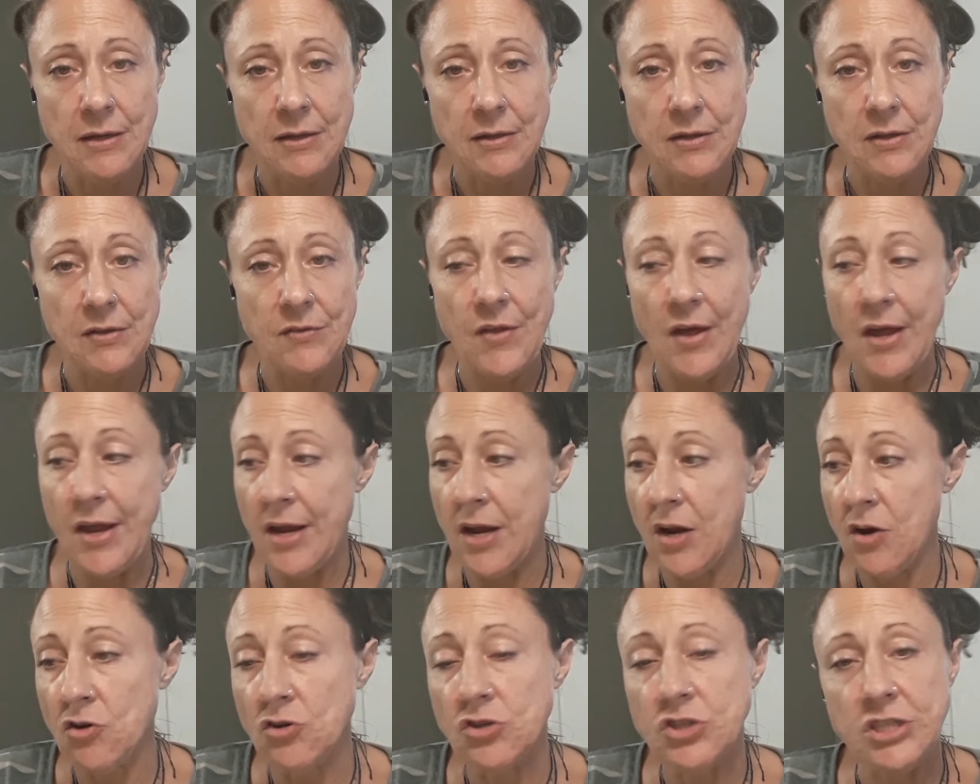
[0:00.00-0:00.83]
The
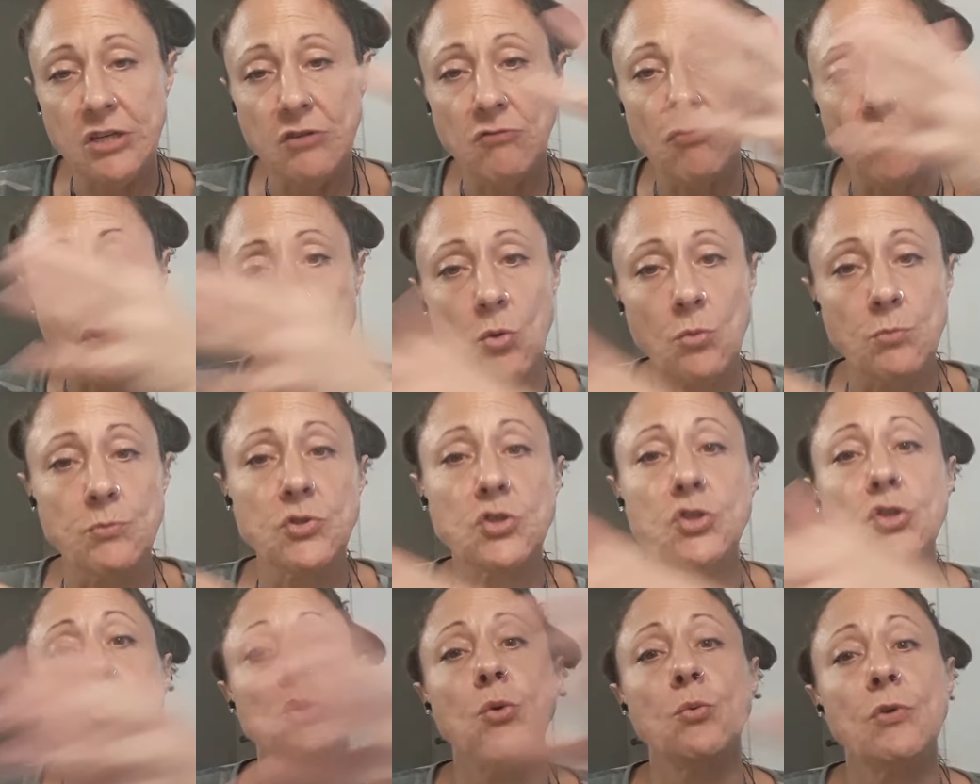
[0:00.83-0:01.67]
energy
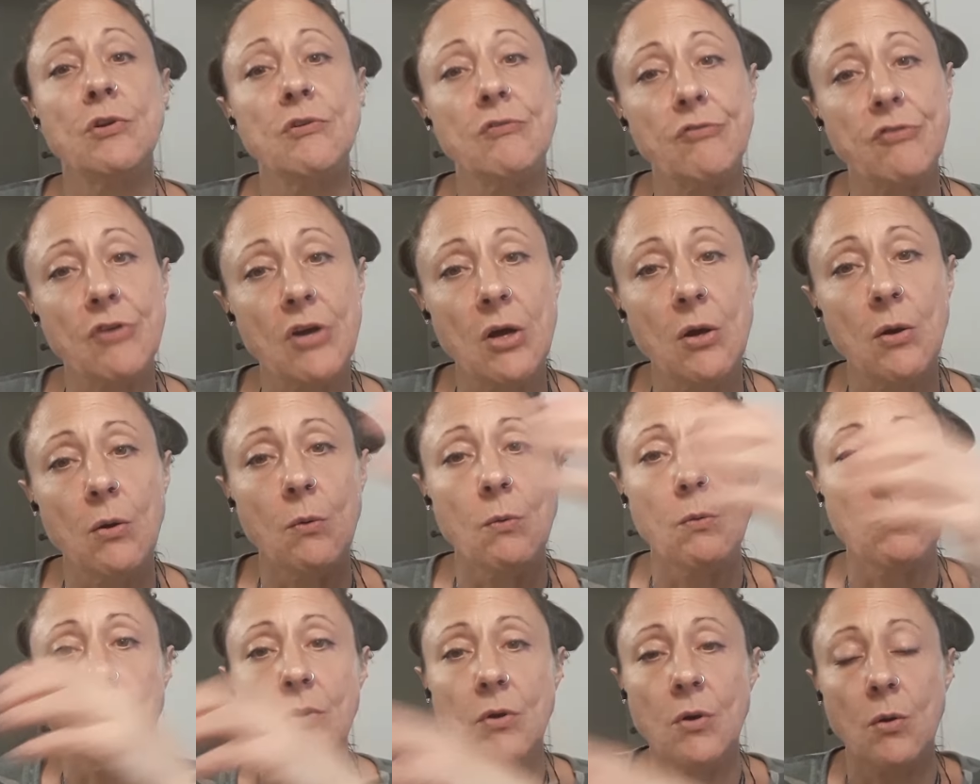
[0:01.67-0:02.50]
roams to and
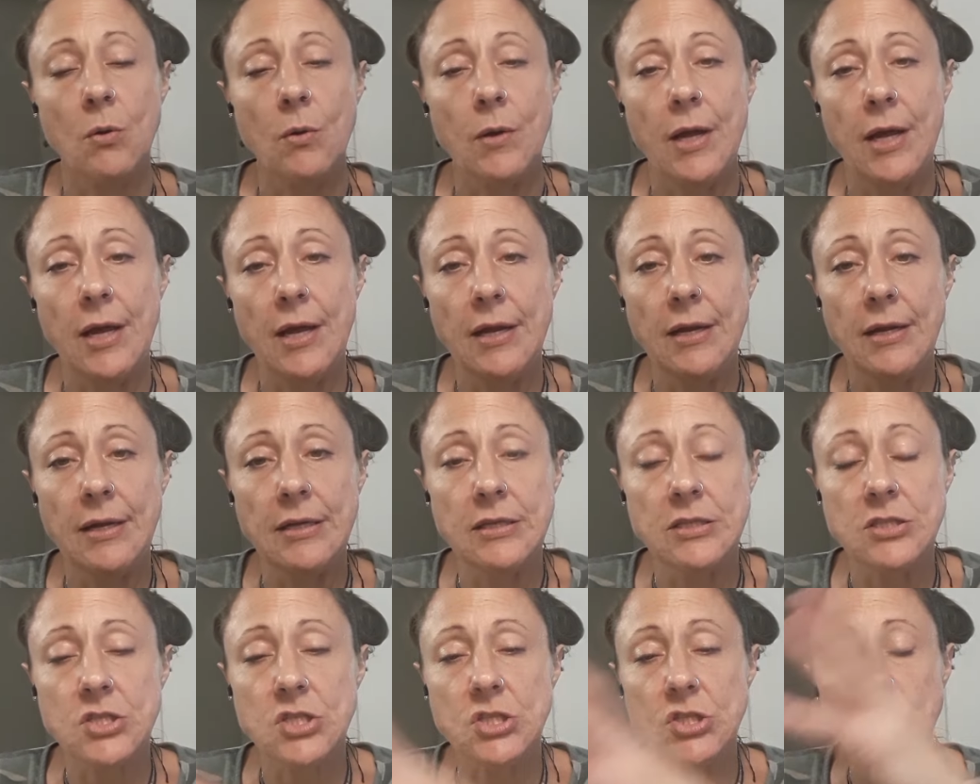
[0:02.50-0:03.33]
fro, okay?